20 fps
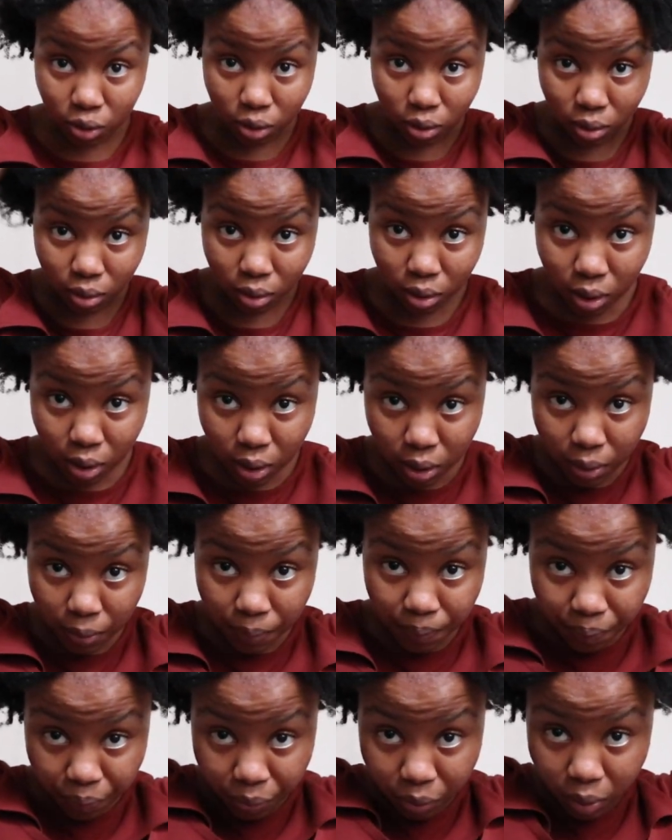on
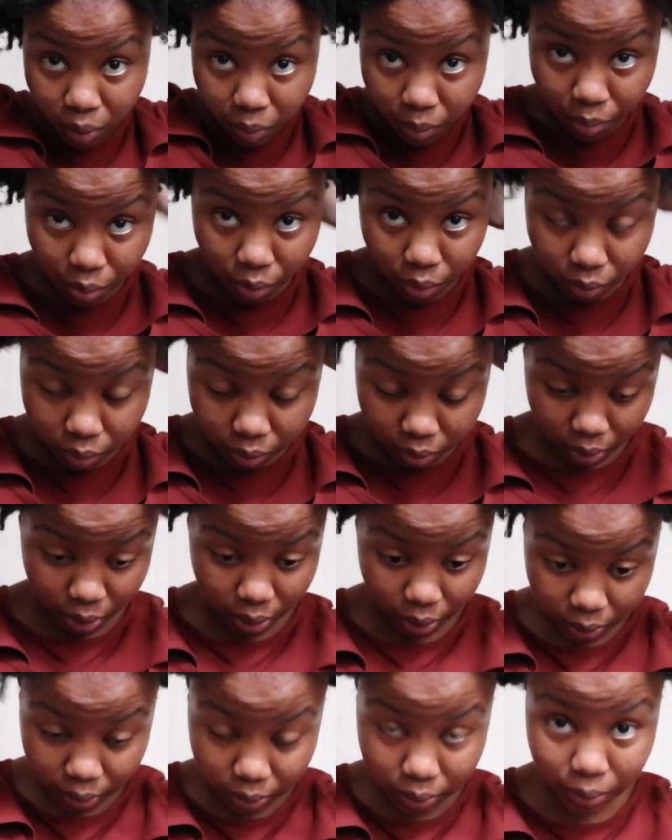both
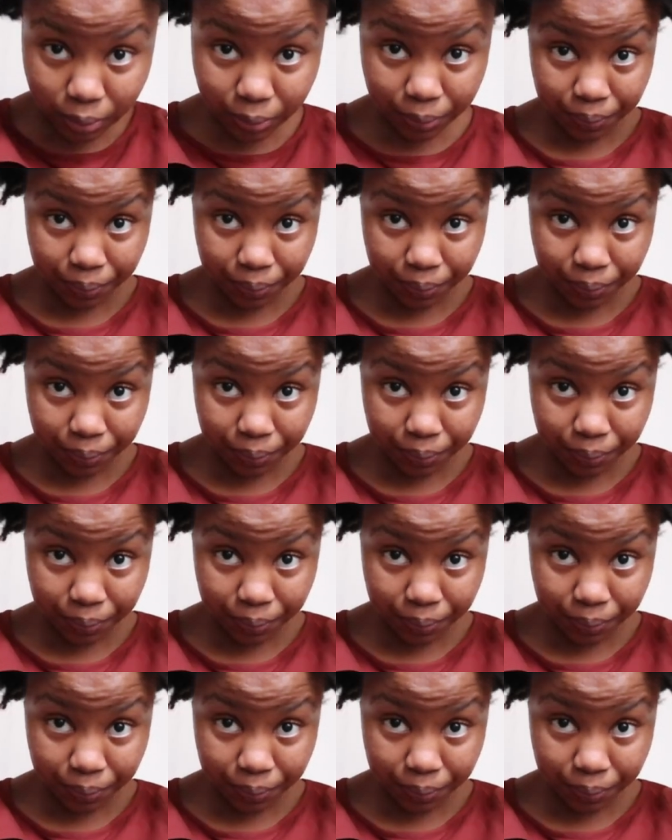sides.